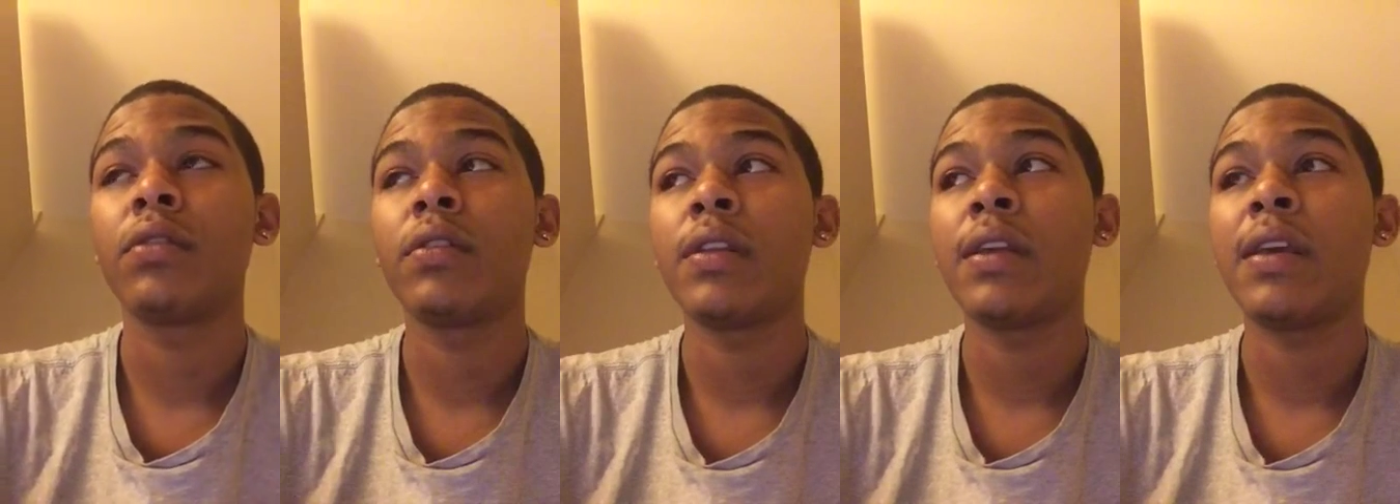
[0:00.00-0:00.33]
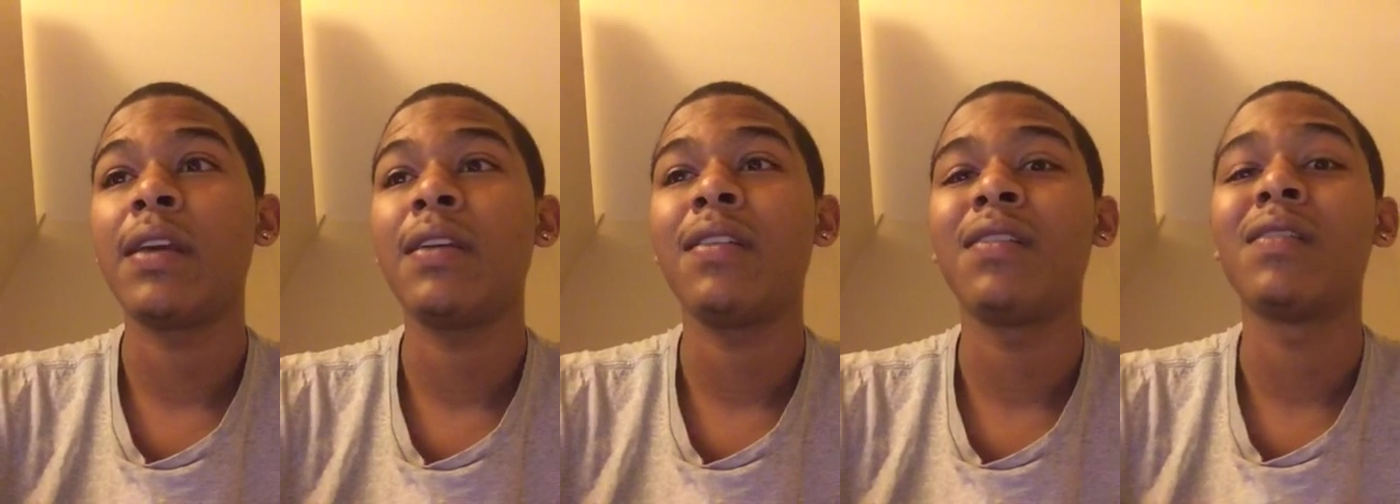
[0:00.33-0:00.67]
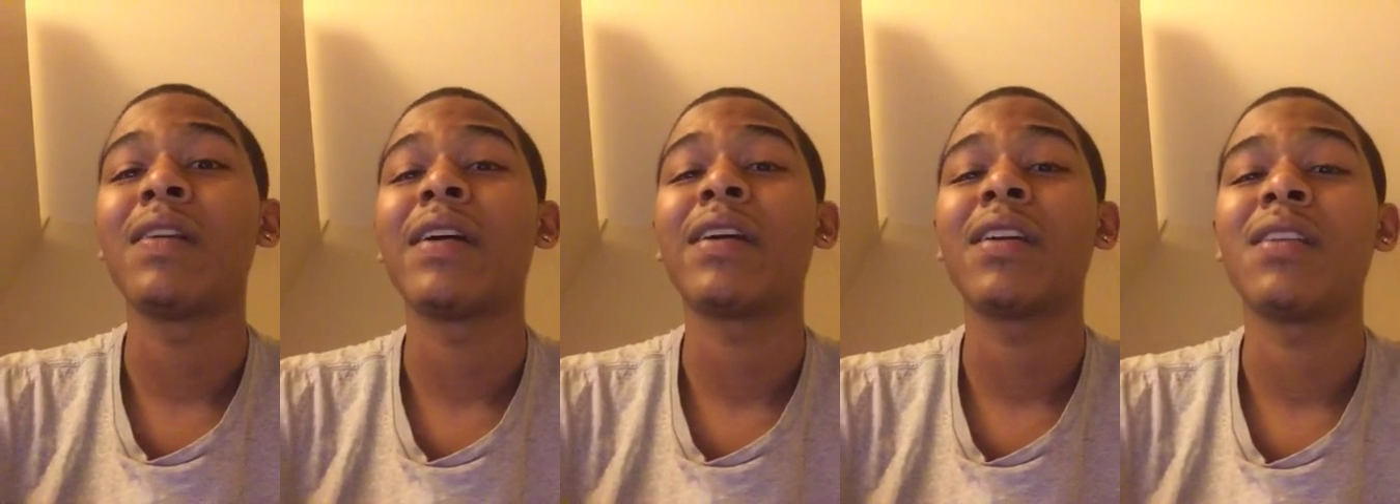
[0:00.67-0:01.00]
hit it
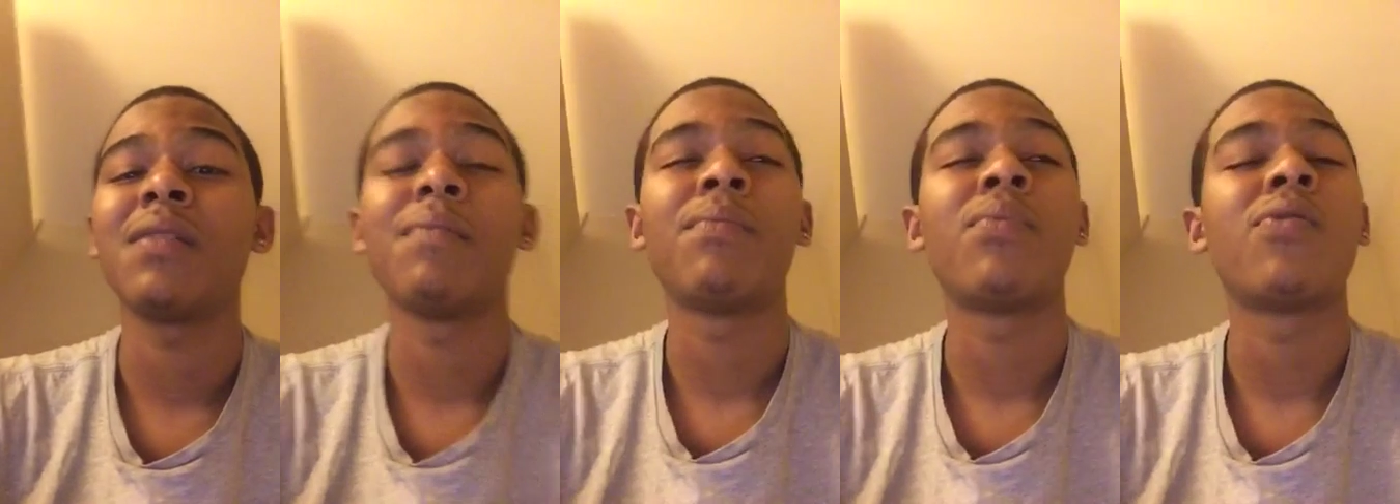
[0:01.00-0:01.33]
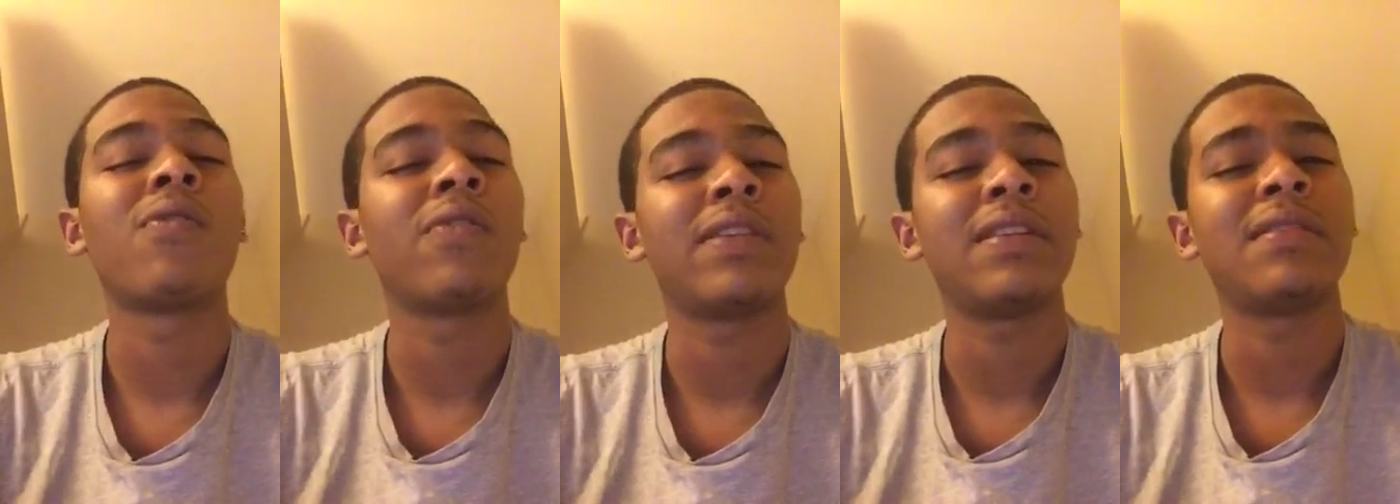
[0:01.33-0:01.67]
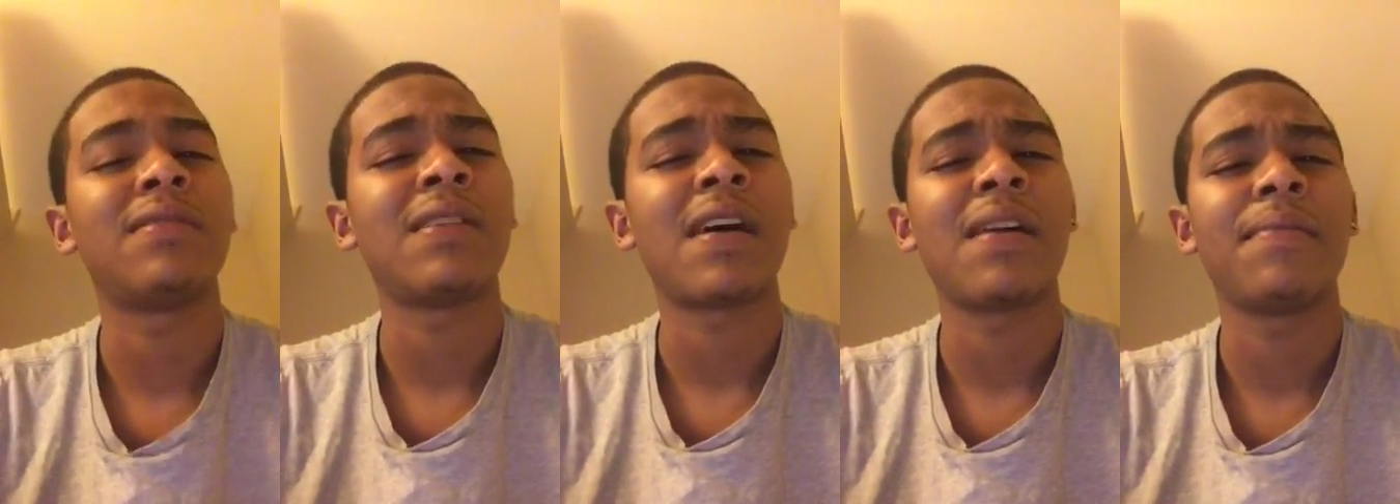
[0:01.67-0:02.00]
like an
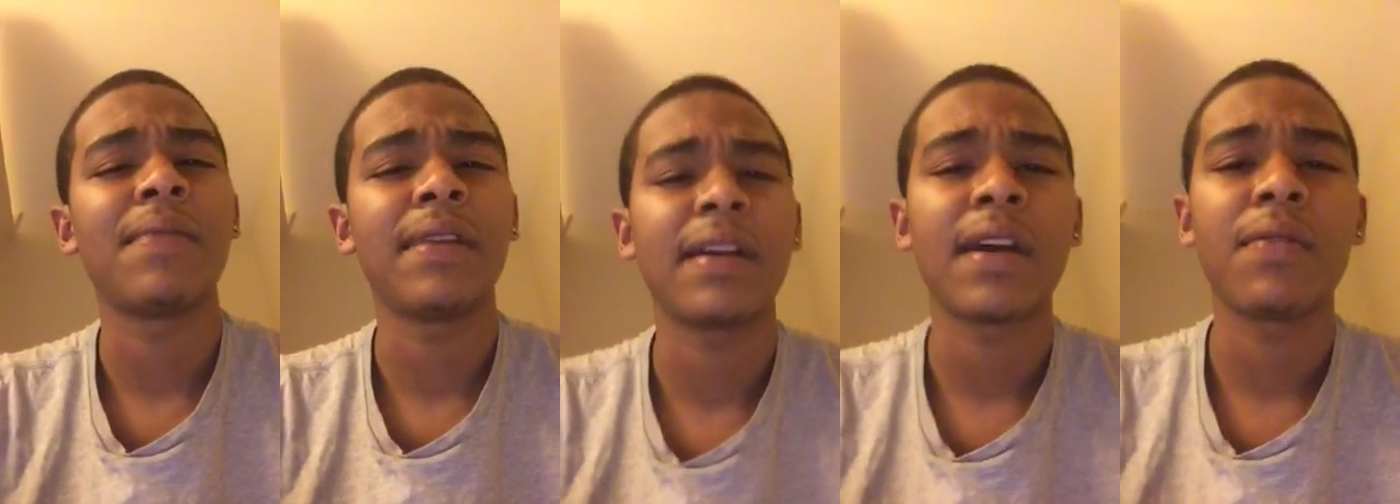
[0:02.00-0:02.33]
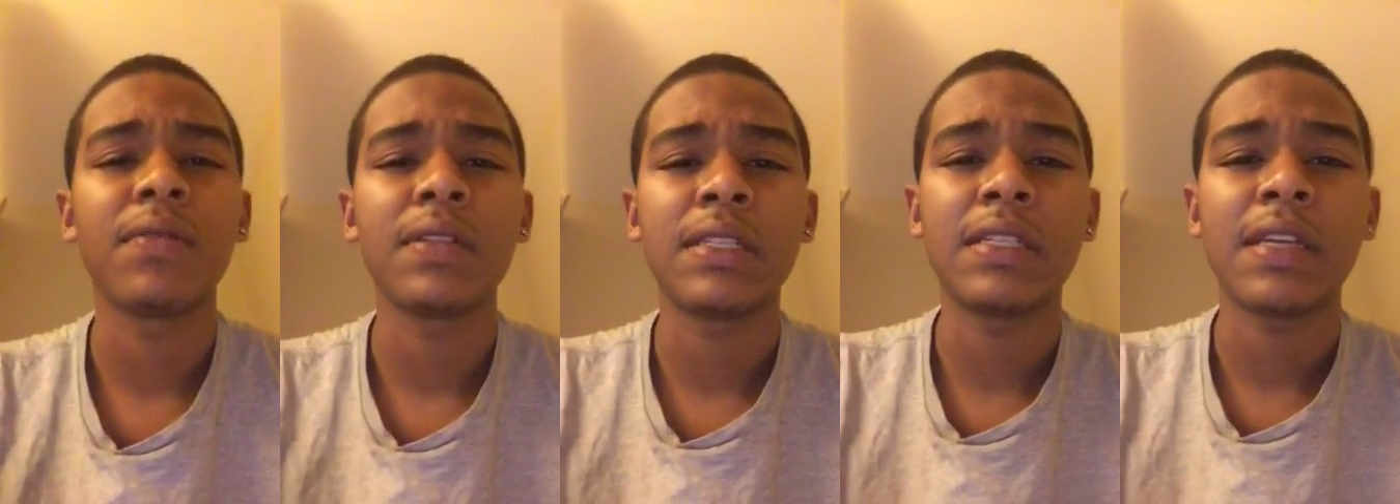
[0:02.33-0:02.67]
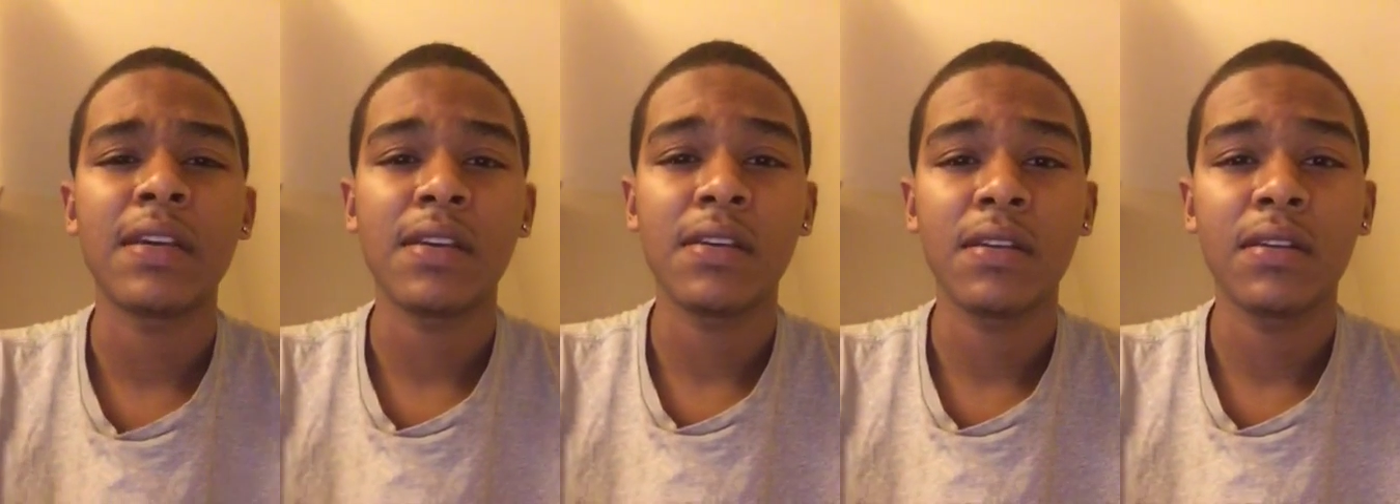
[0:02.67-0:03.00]
important topic, I would
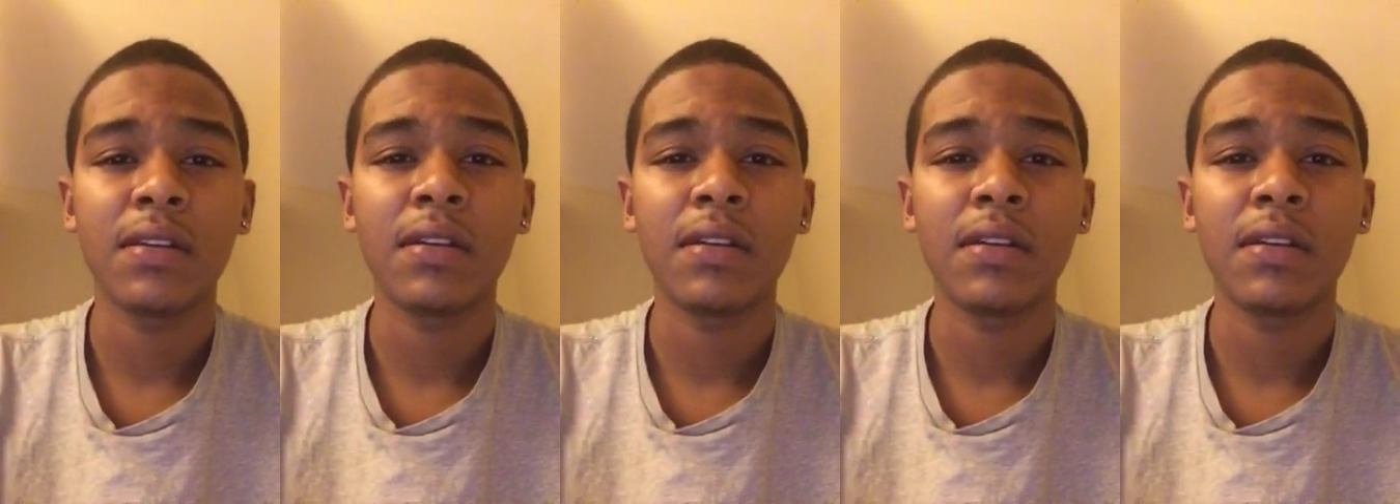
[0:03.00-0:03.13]
say.